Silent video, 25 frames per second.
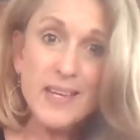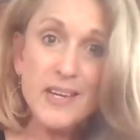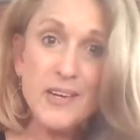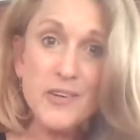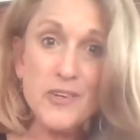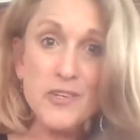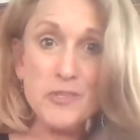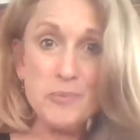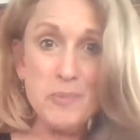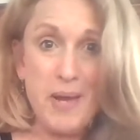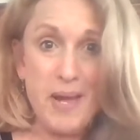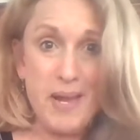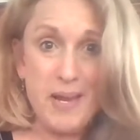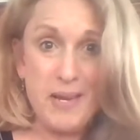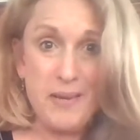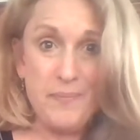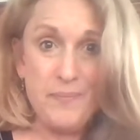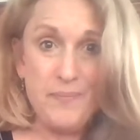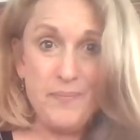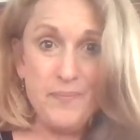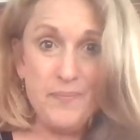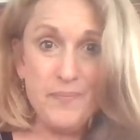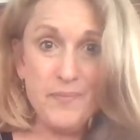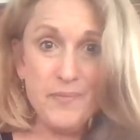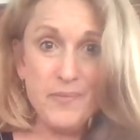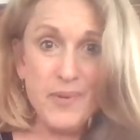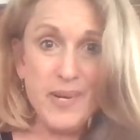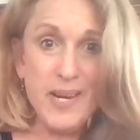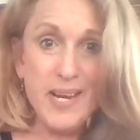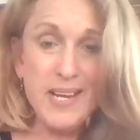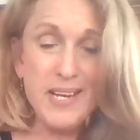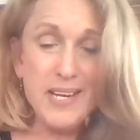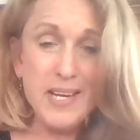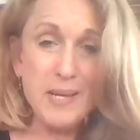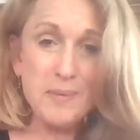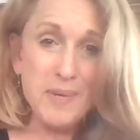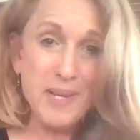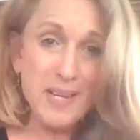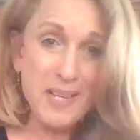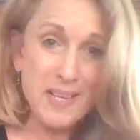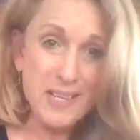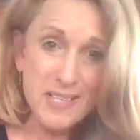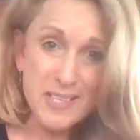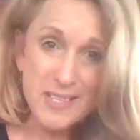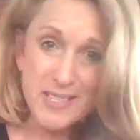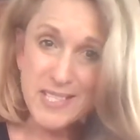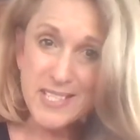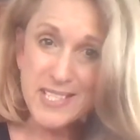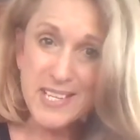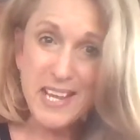Here's mine, right? I'm not going to
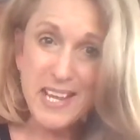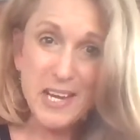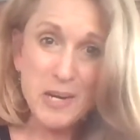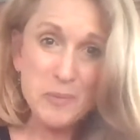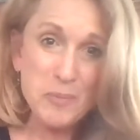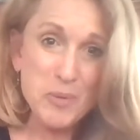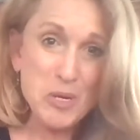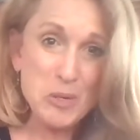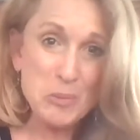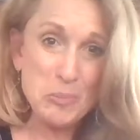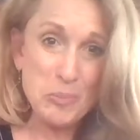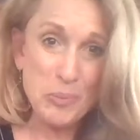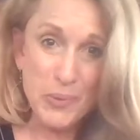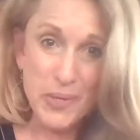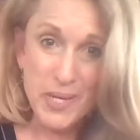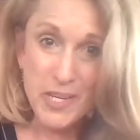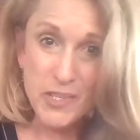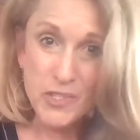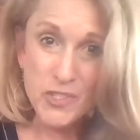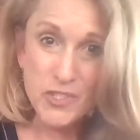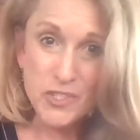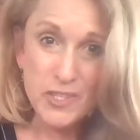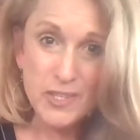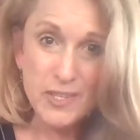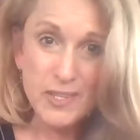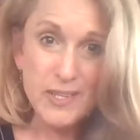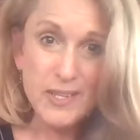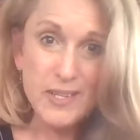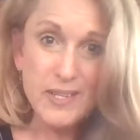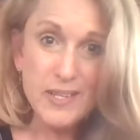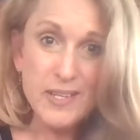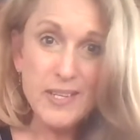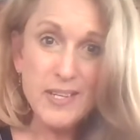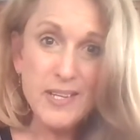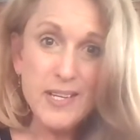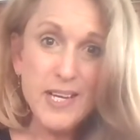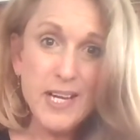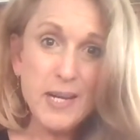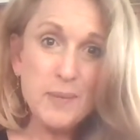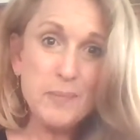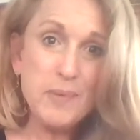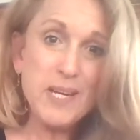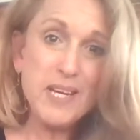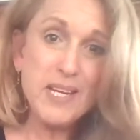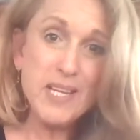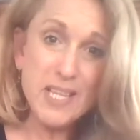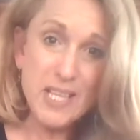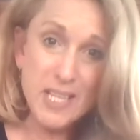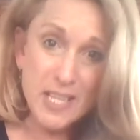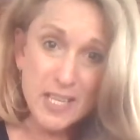just stand up here and preach. I'm
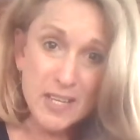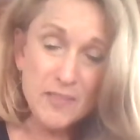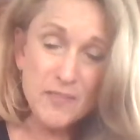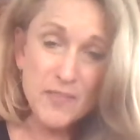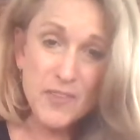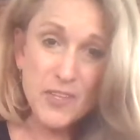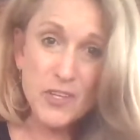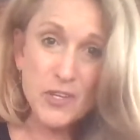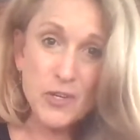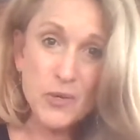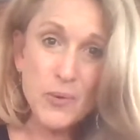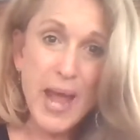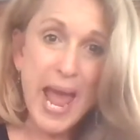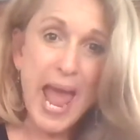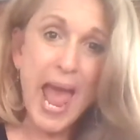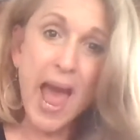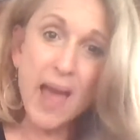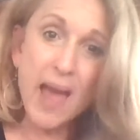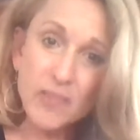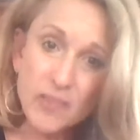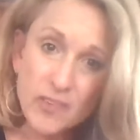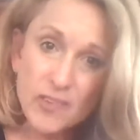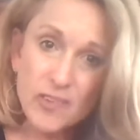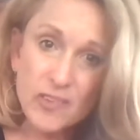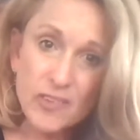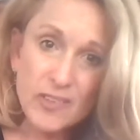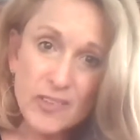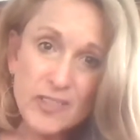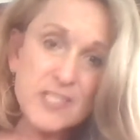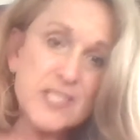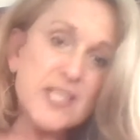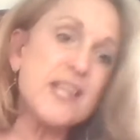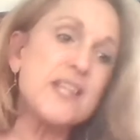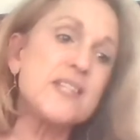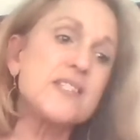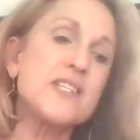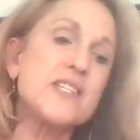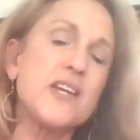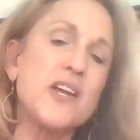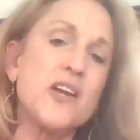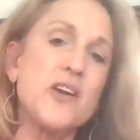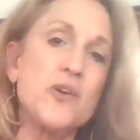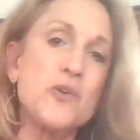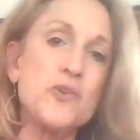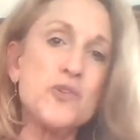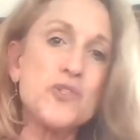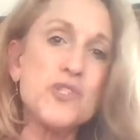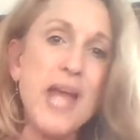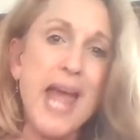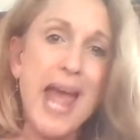going to give you as a success
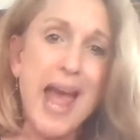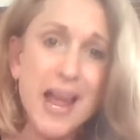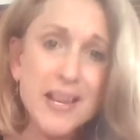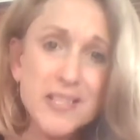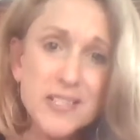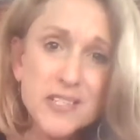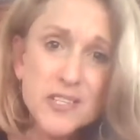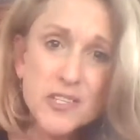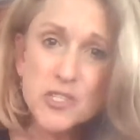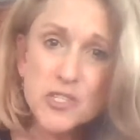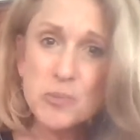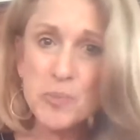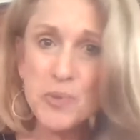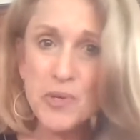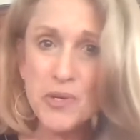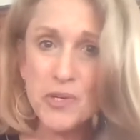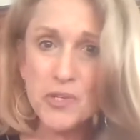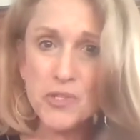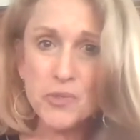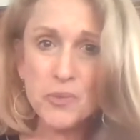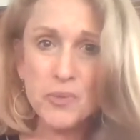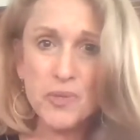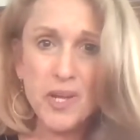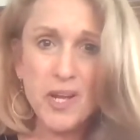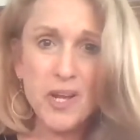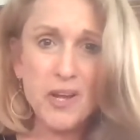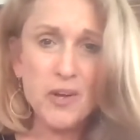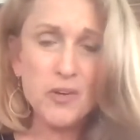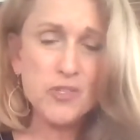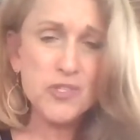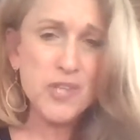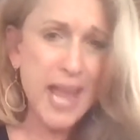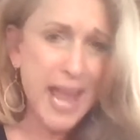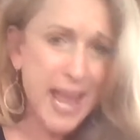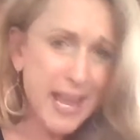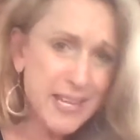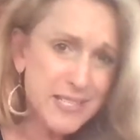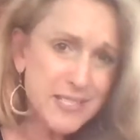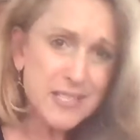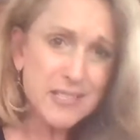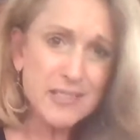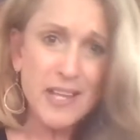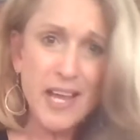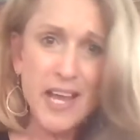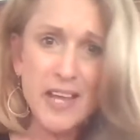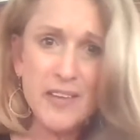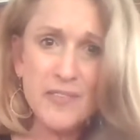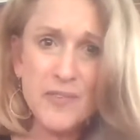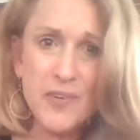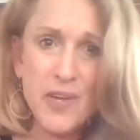coach, as a spiritual coach, as a
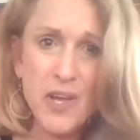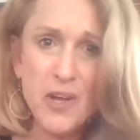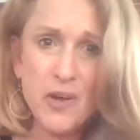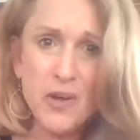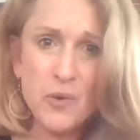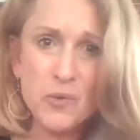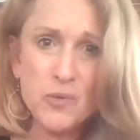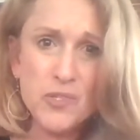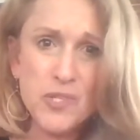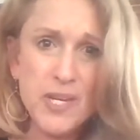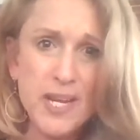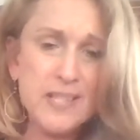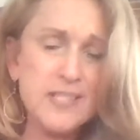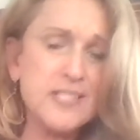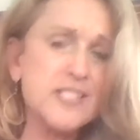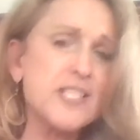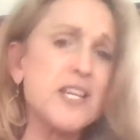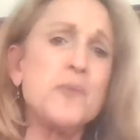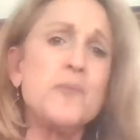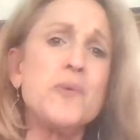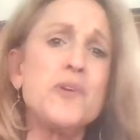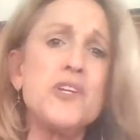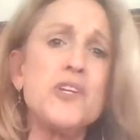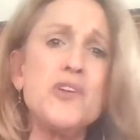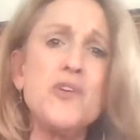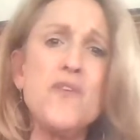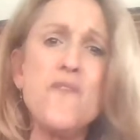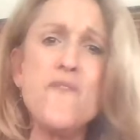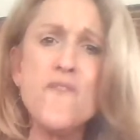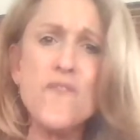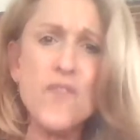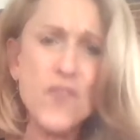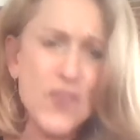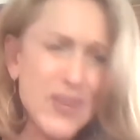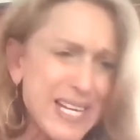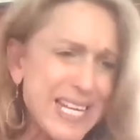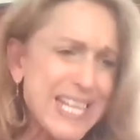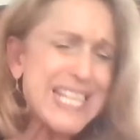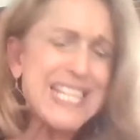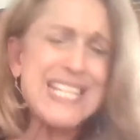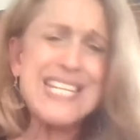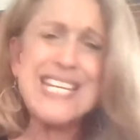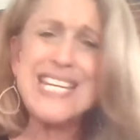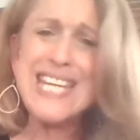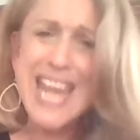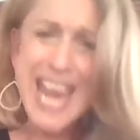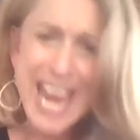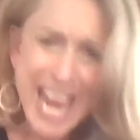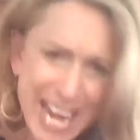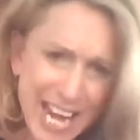life coach, as someone who
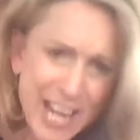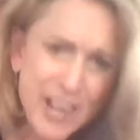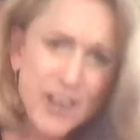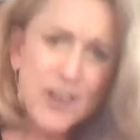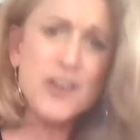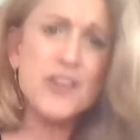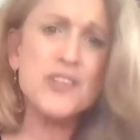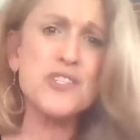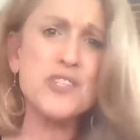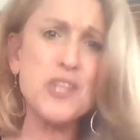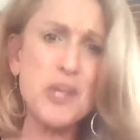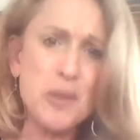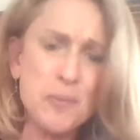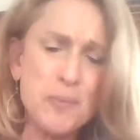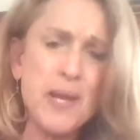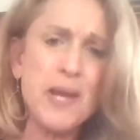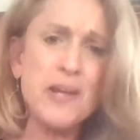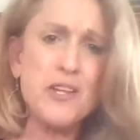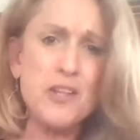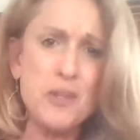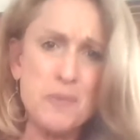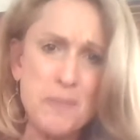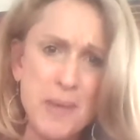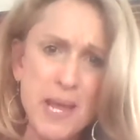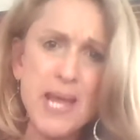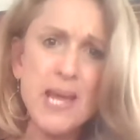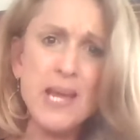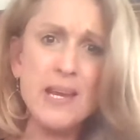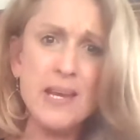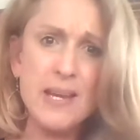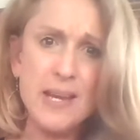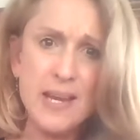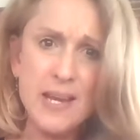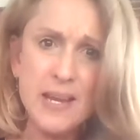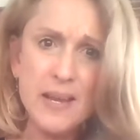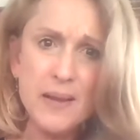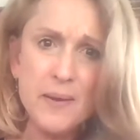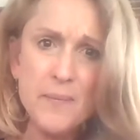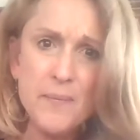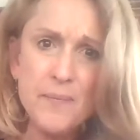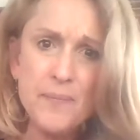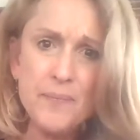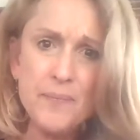friggin' cares about humanity.